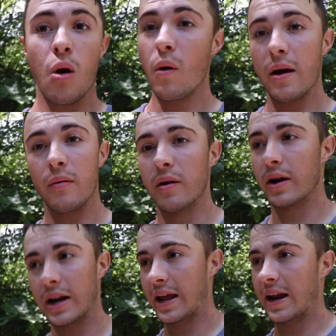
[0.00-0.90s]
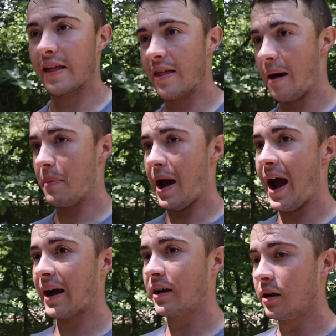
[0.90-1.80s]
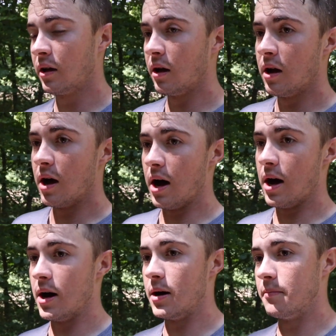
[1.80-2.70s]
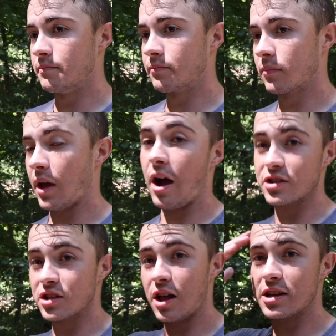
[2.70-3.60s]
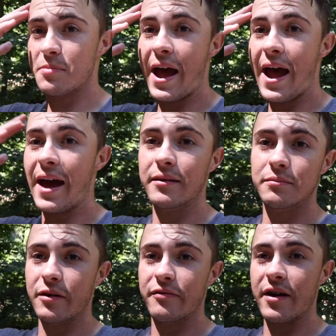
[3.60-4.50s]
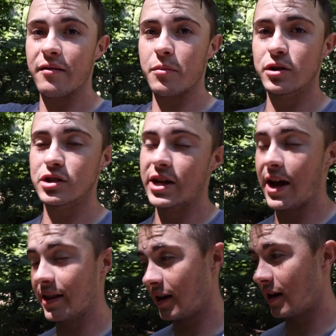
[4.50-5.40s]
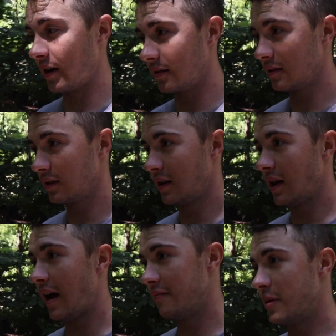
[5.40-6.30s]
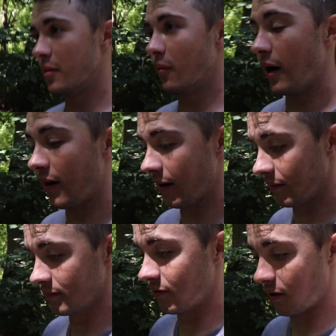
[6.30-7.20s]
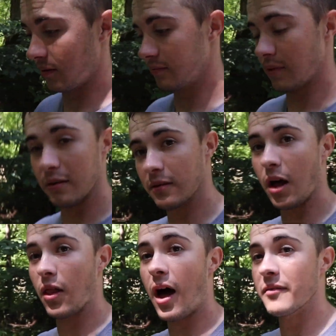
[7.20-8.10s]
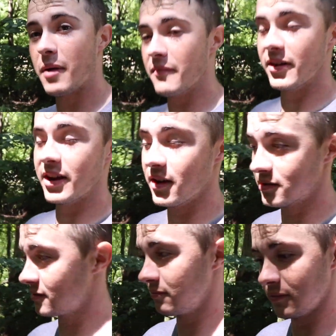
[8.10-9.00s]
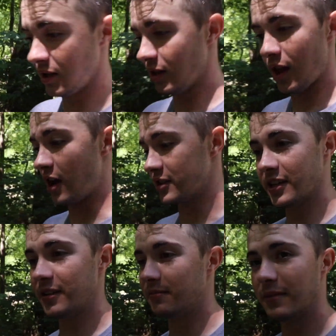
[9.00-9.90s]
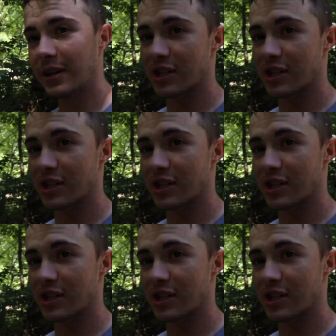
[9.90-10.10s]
way we were gonna get any of that back. I also lost my hat, my favorite Marucci hat that I have been wearing for a lot of my videos. Lost it, it's